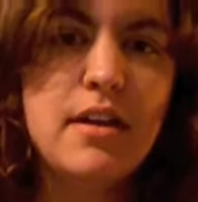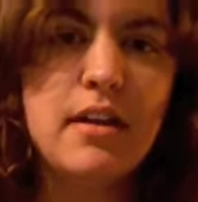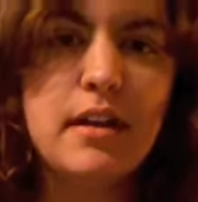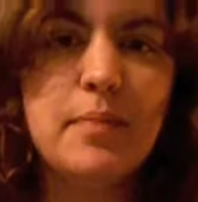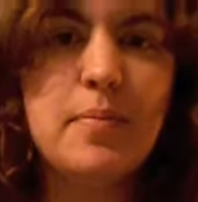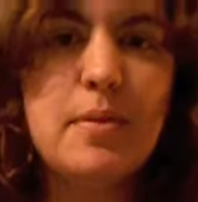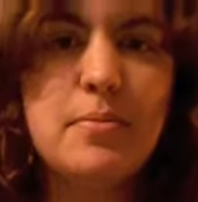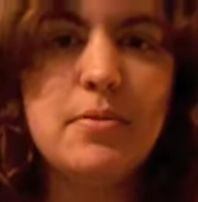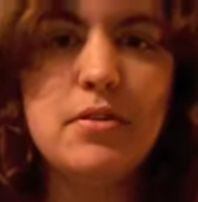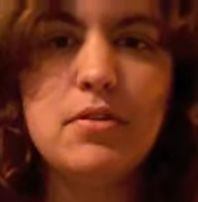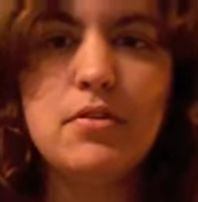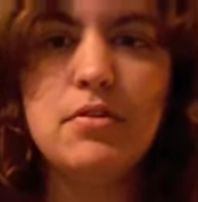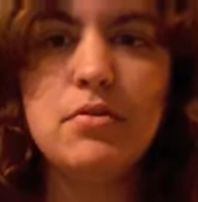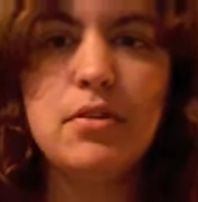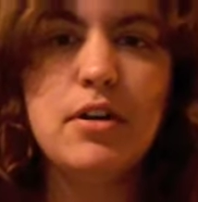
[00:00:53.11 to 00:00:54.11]
Like people
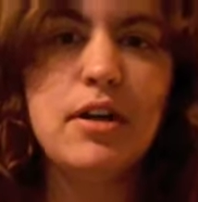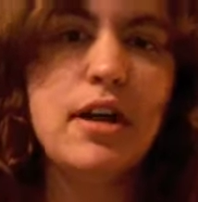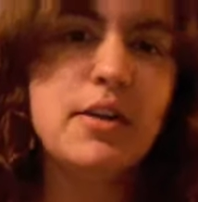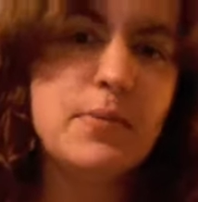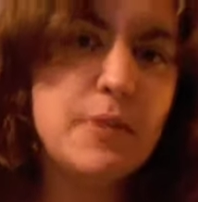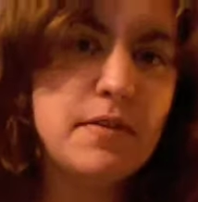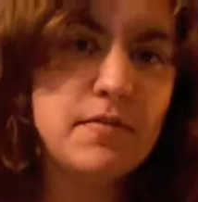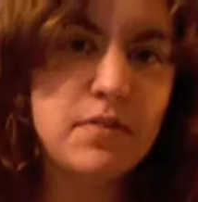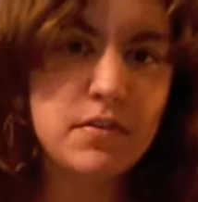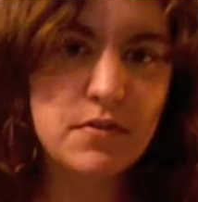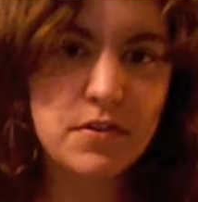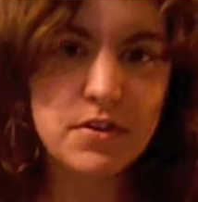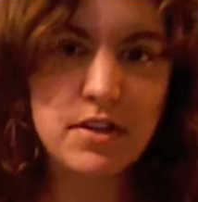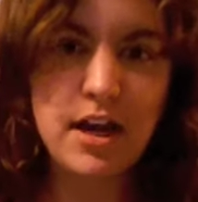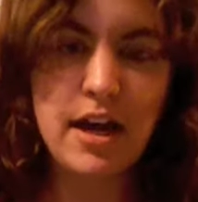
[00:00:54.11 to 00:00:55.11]
who are cosplaying for the
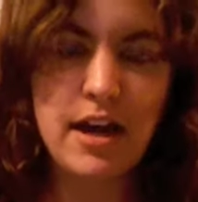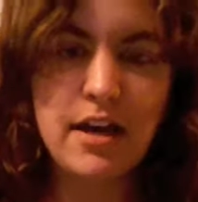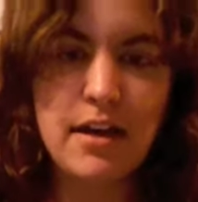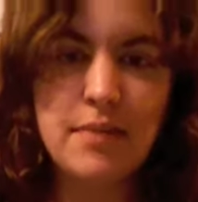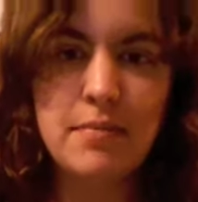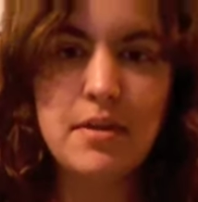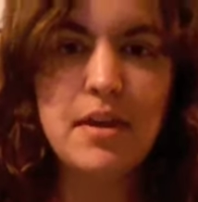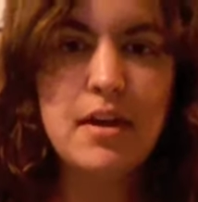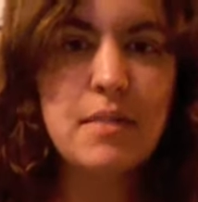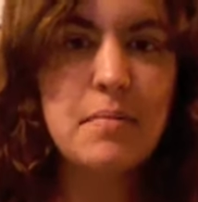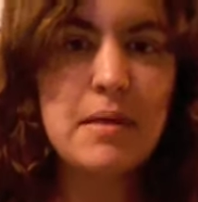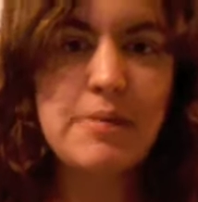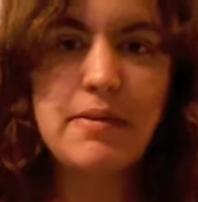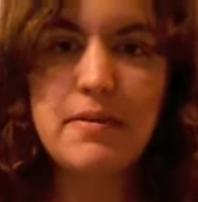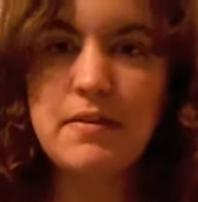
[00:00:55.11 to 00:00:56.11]
first time,
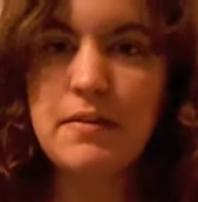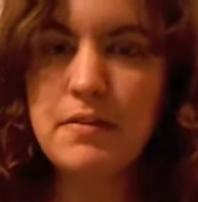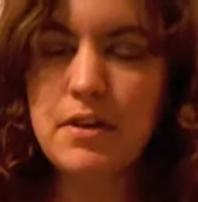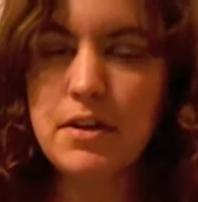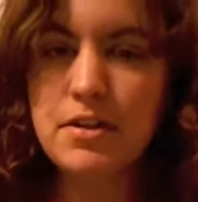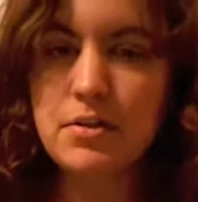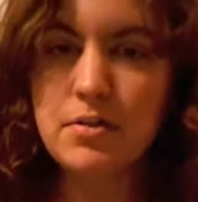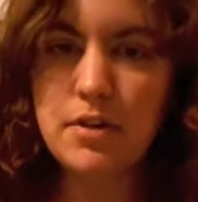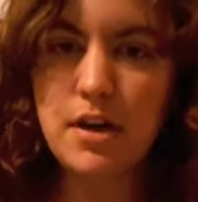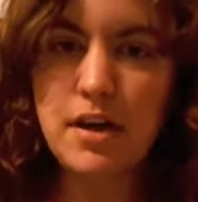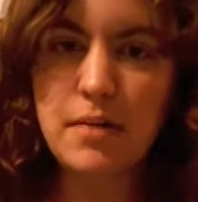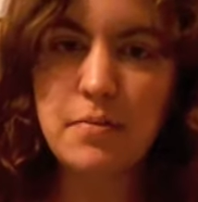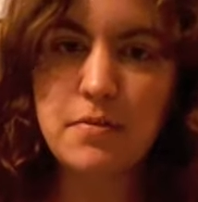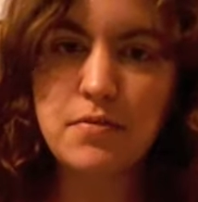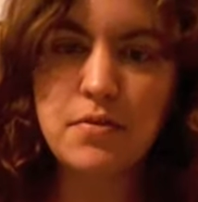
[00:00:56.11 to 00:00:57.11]
maybe you've never gone to a
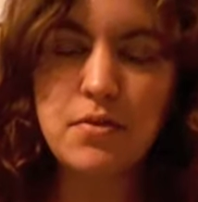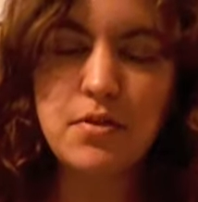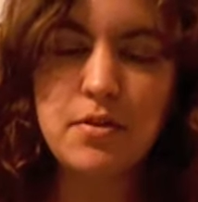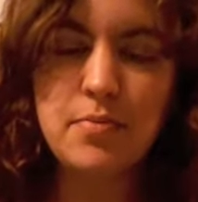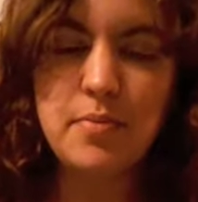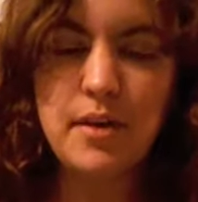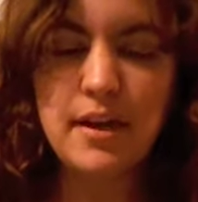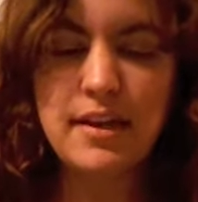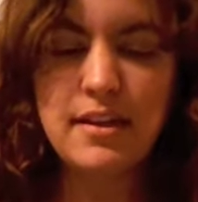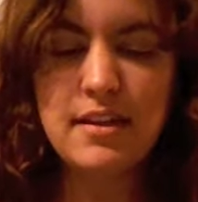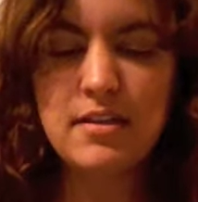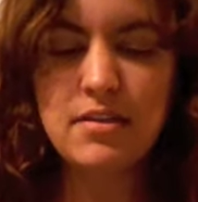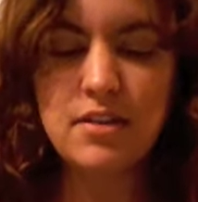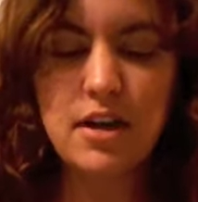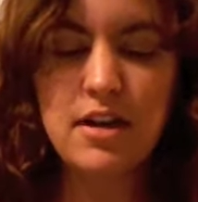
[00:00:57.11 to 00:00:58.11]
con before, but
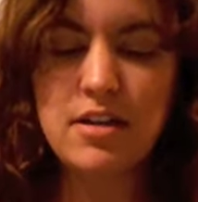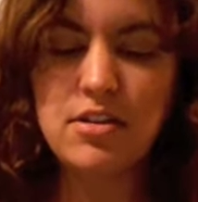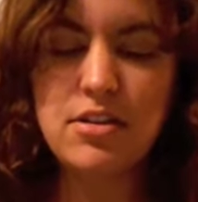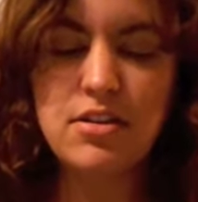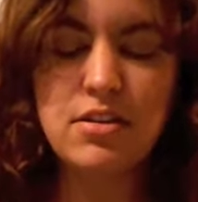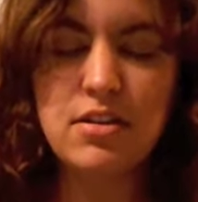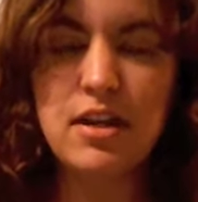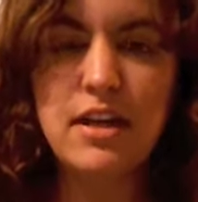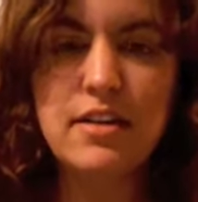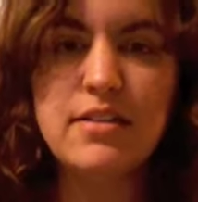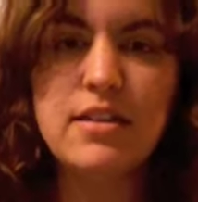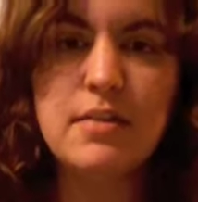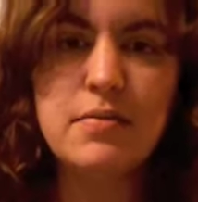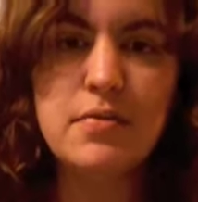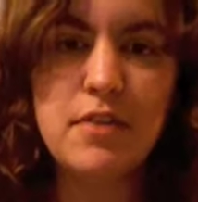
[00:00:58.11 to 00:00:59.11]
these are kind of just nice
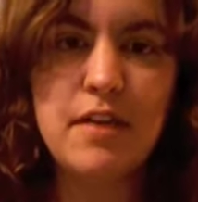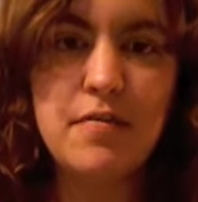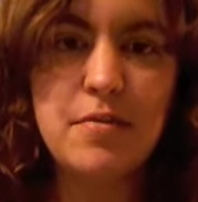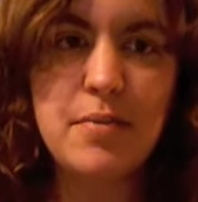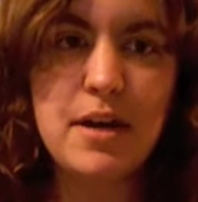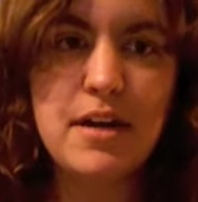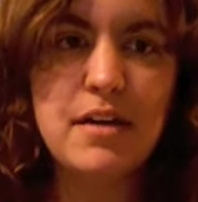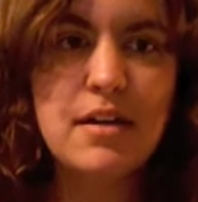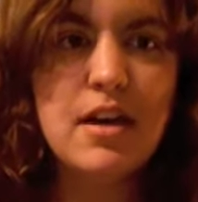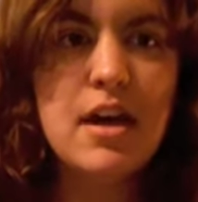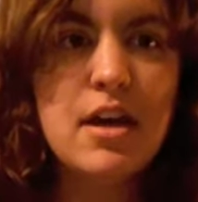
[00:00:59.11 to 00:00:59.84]
tips for everybody.